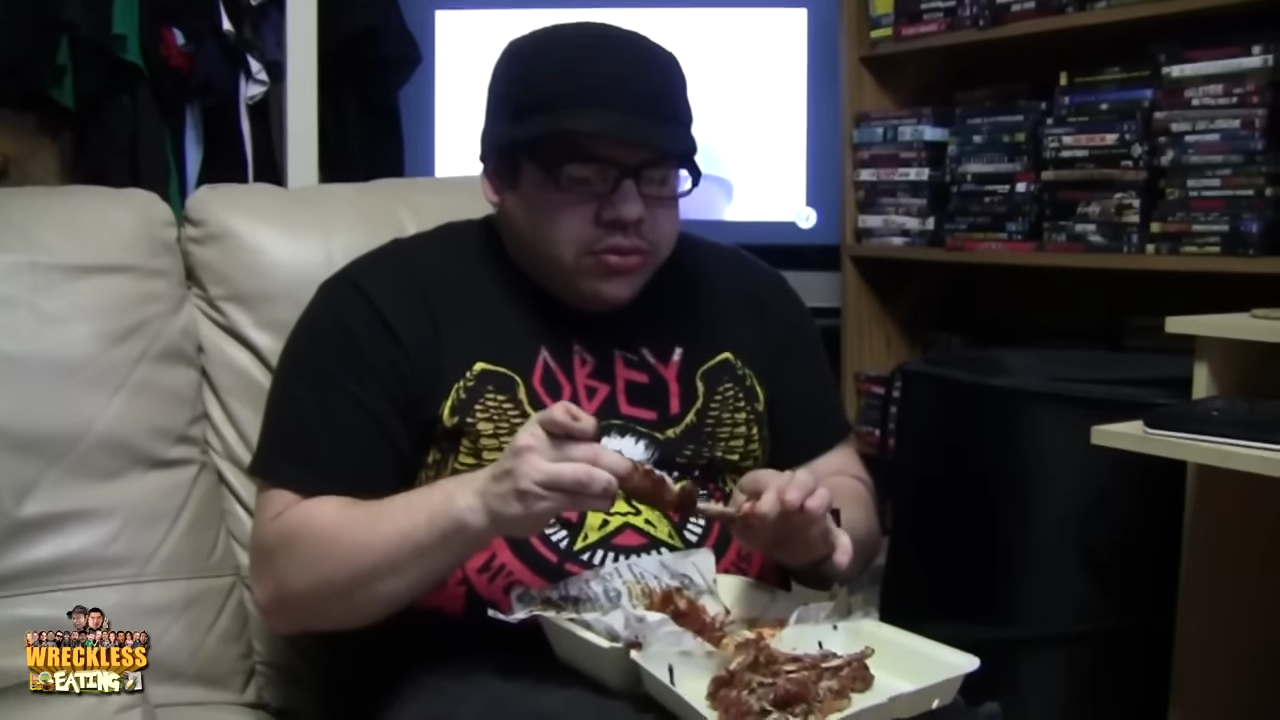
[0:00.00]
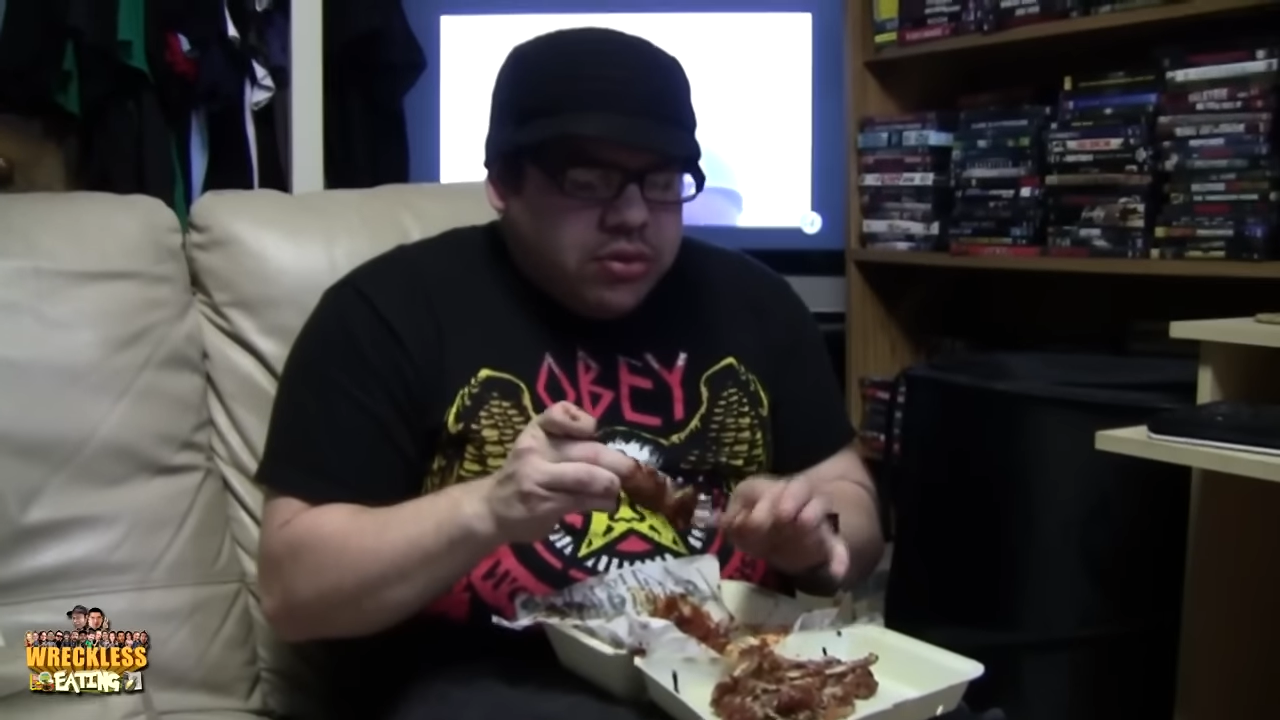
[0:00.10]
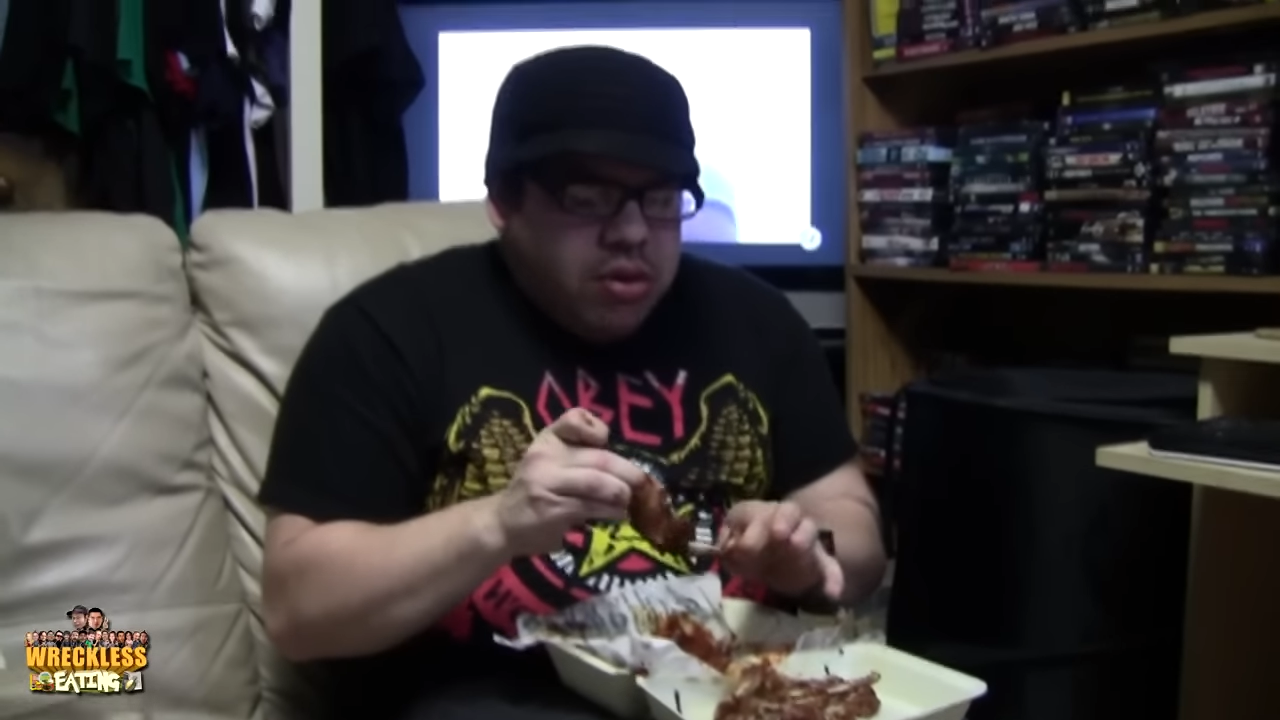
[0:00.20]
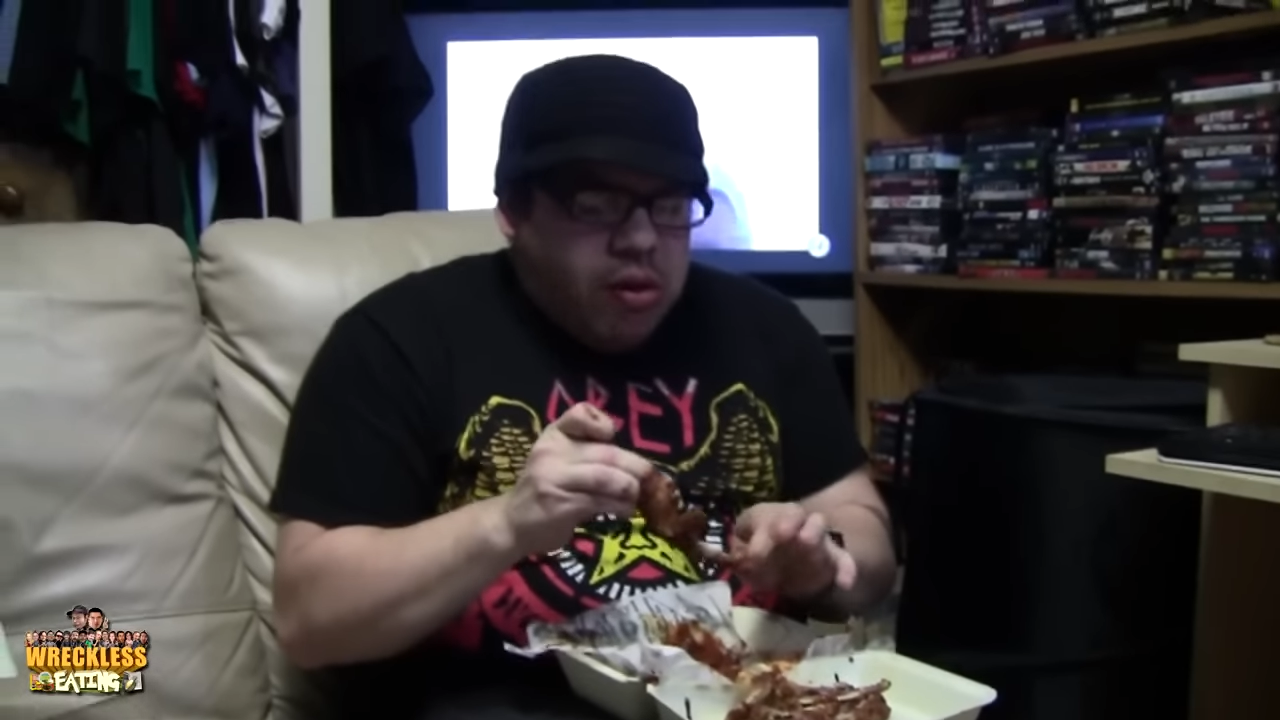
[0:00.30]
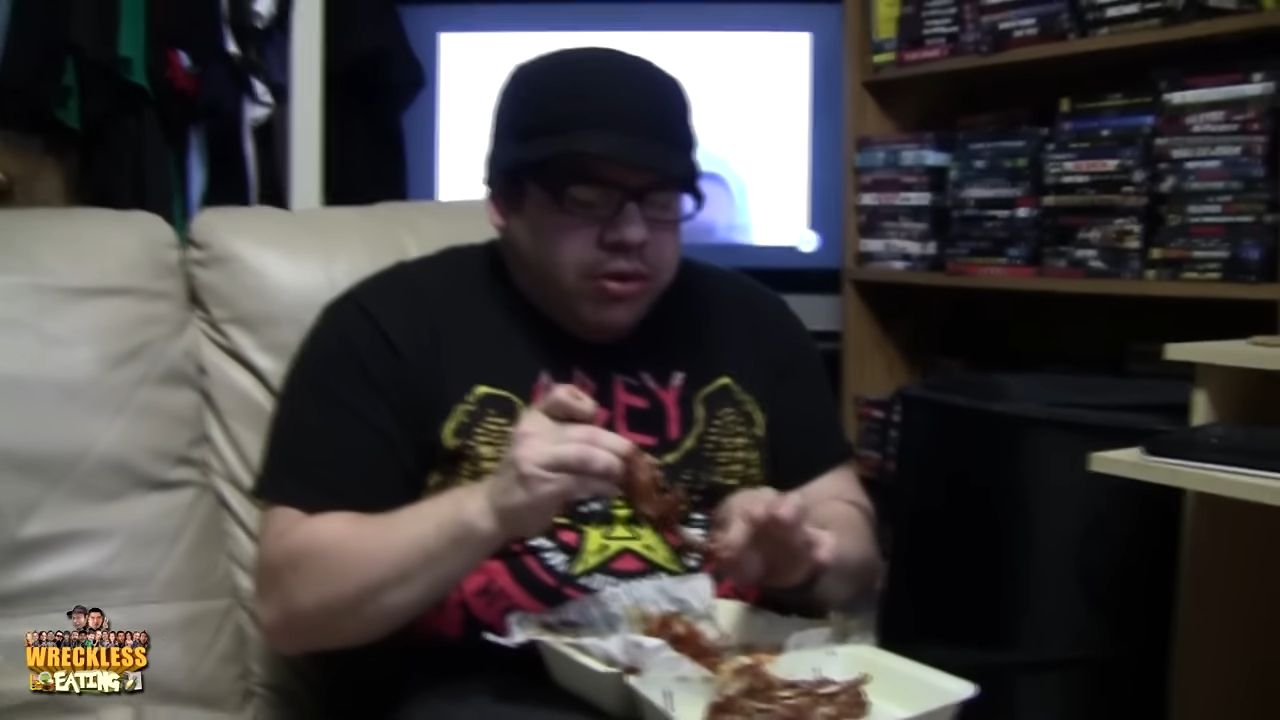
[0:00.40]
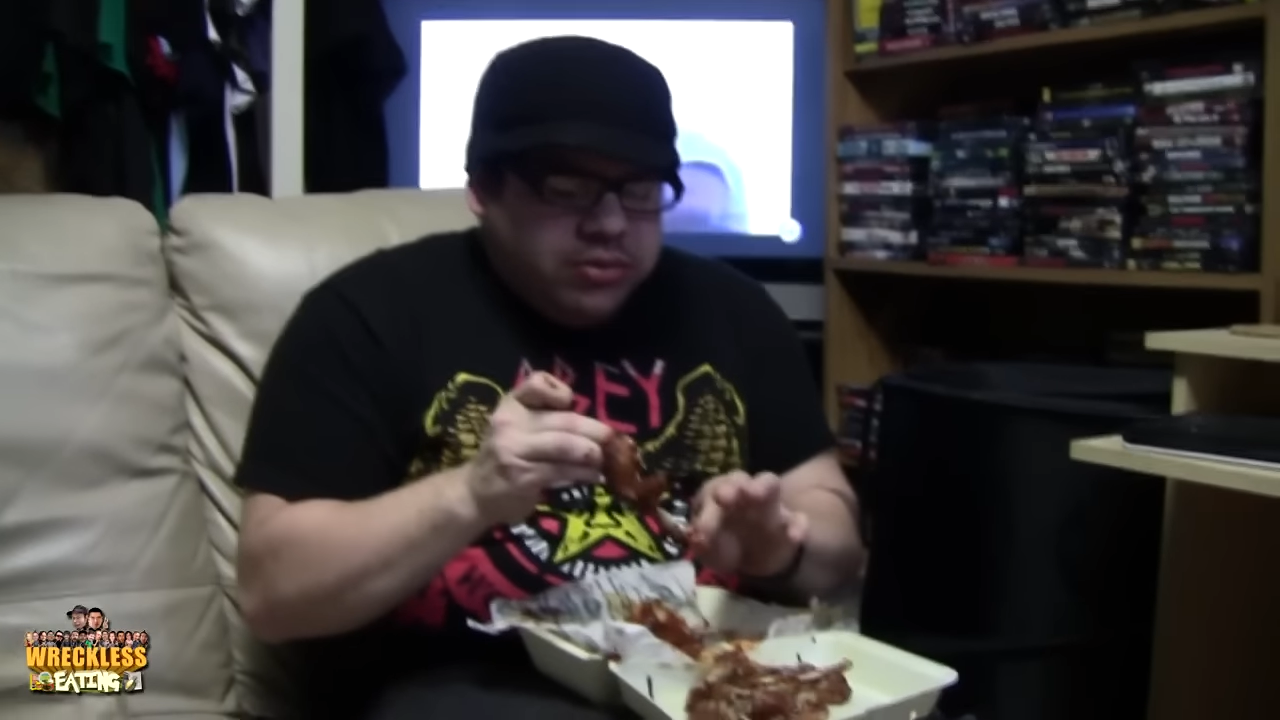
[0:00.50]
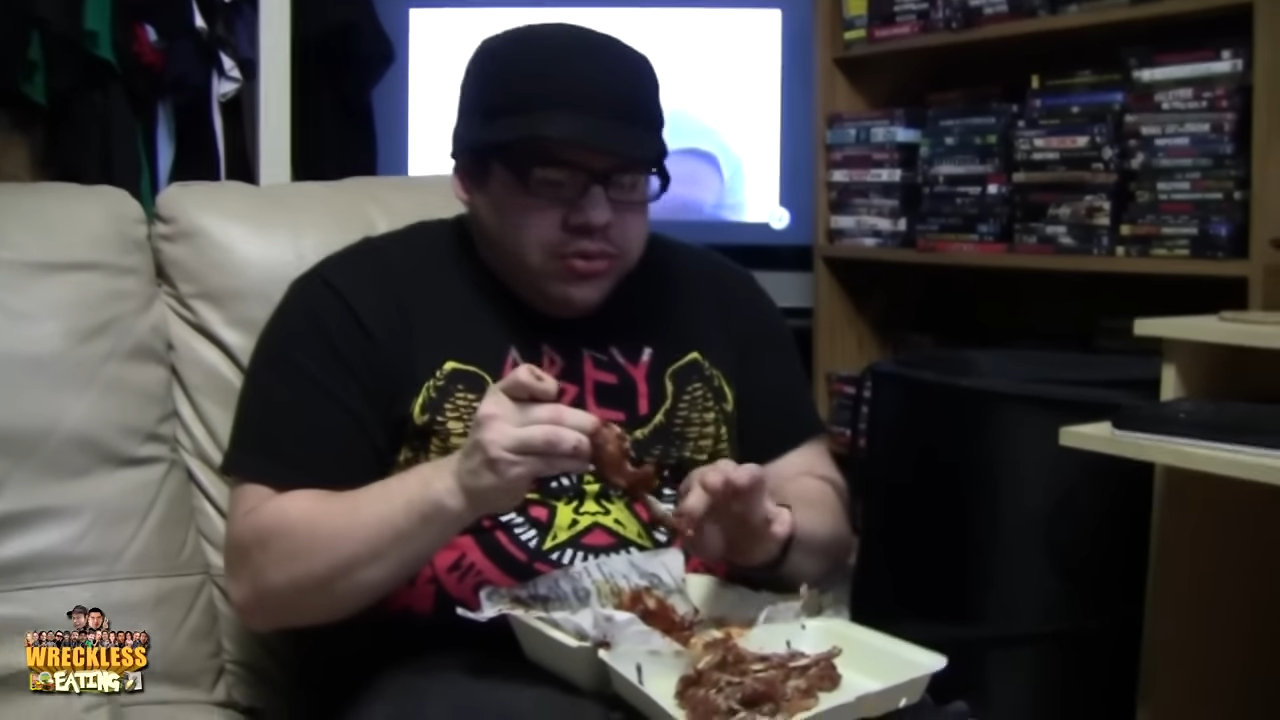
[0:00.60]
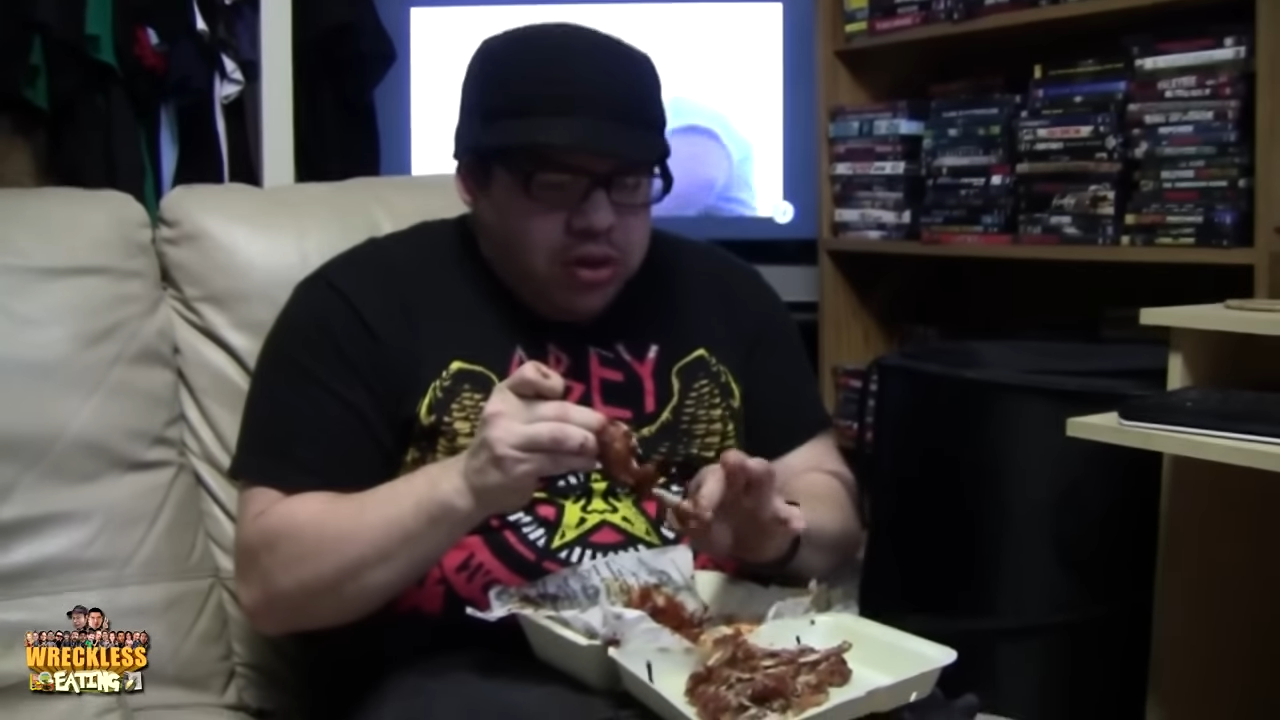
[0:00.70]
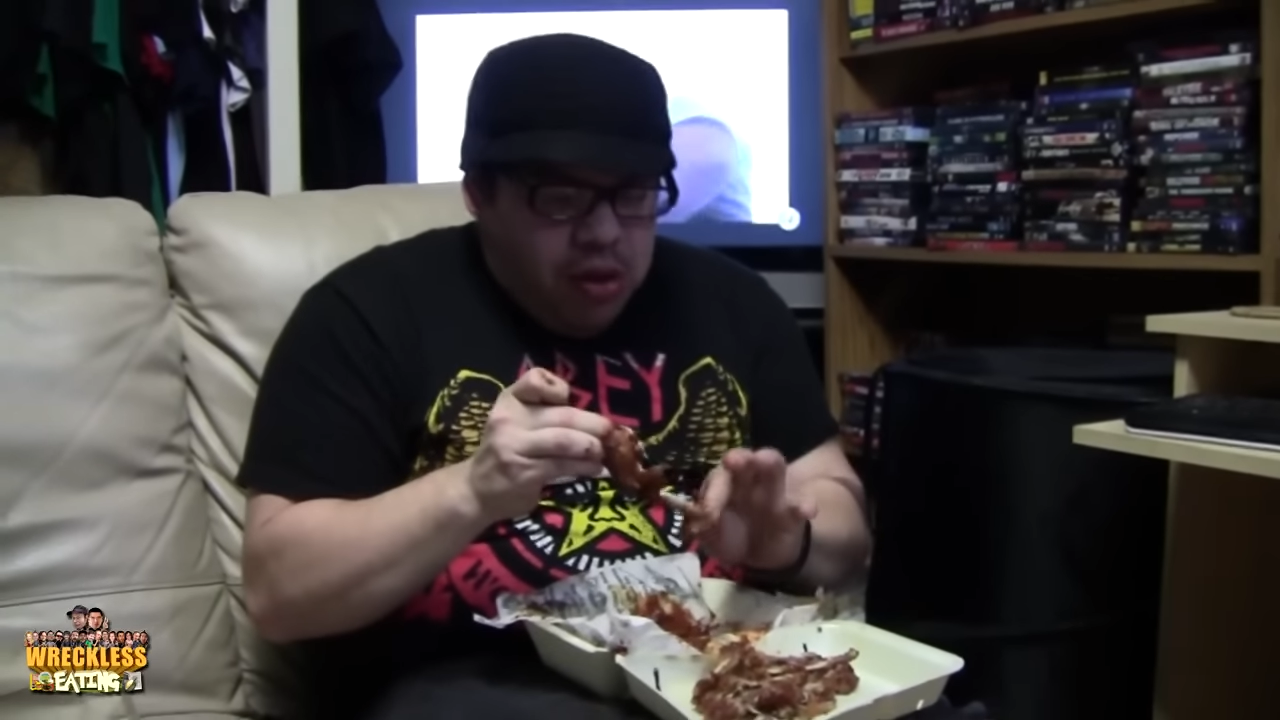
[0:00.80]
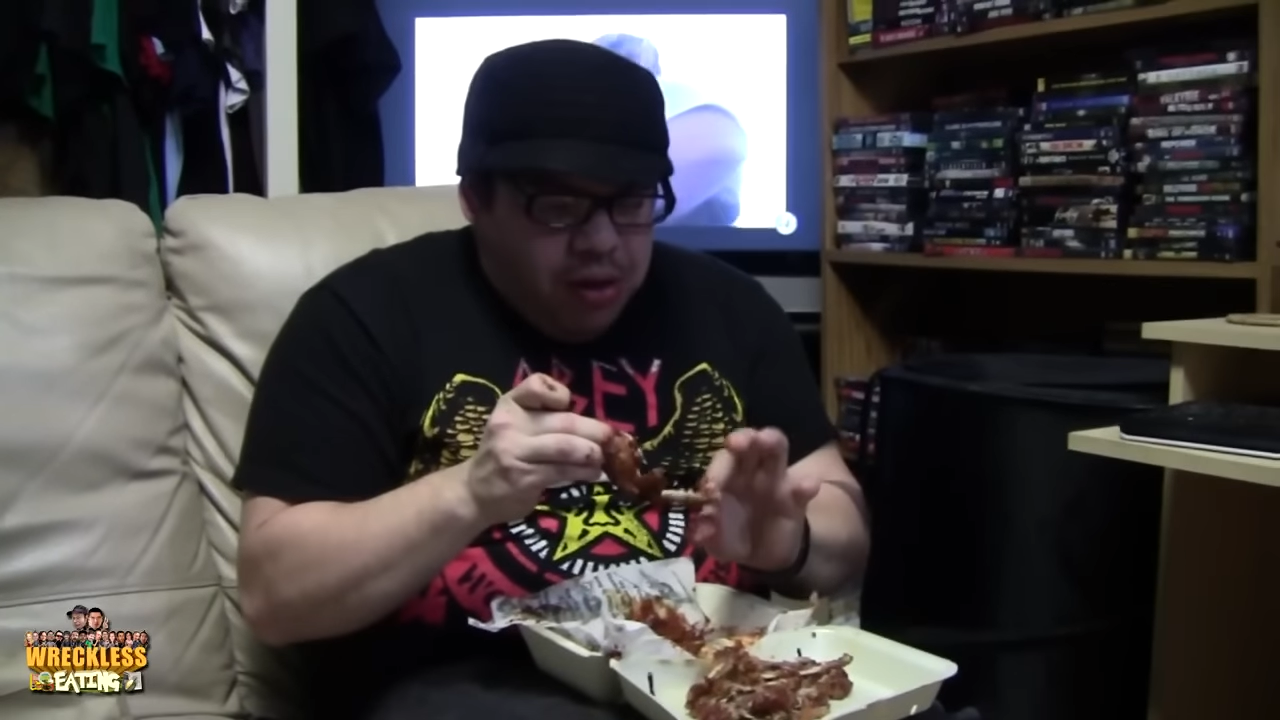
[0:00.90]
Now he's gonna be
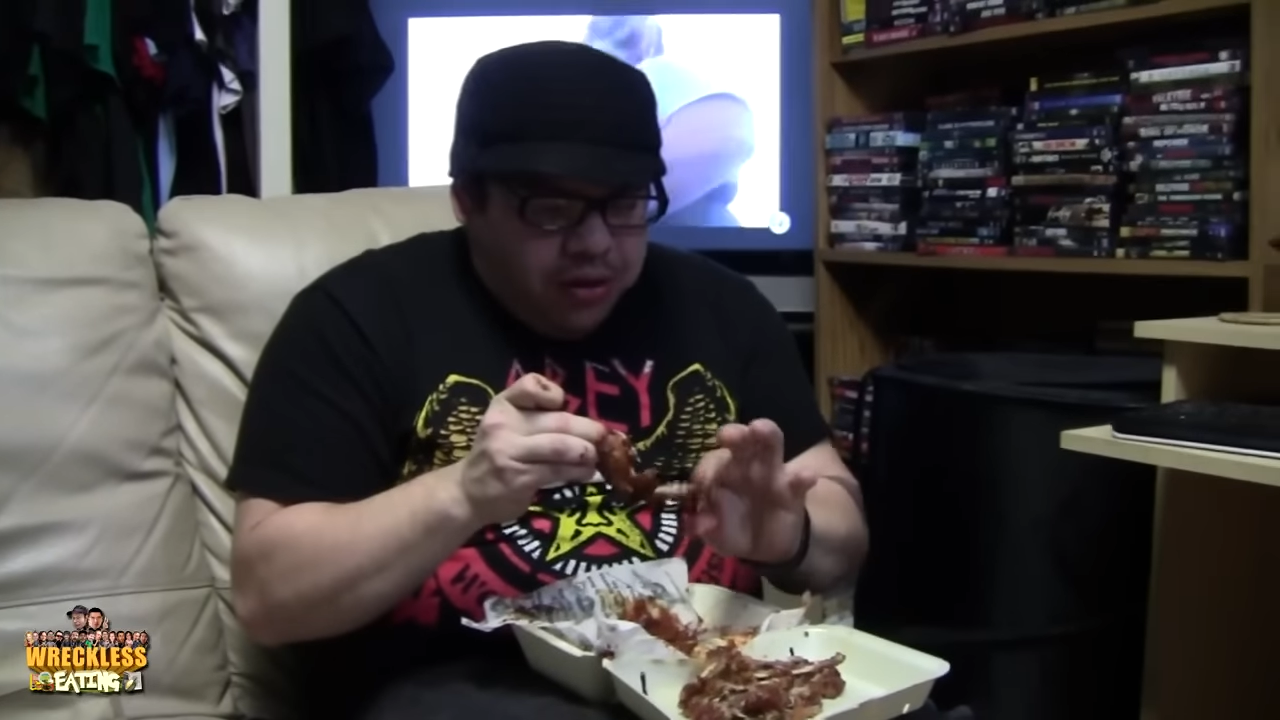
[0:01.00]
fine.